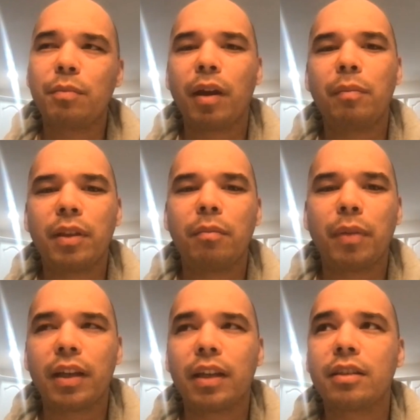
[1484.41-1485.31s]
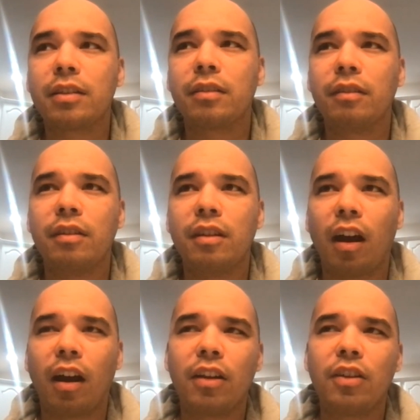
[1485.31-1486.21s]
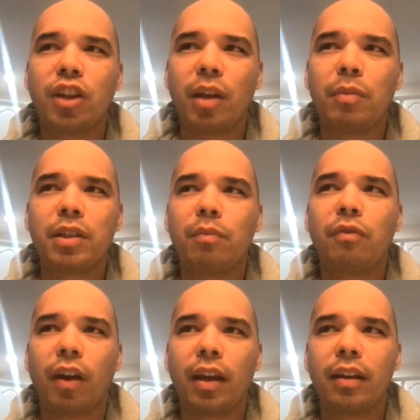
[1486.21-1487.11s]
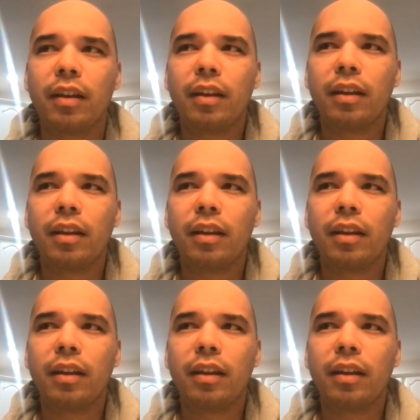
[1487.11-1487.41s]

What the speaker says: might be the biggest non-championship fight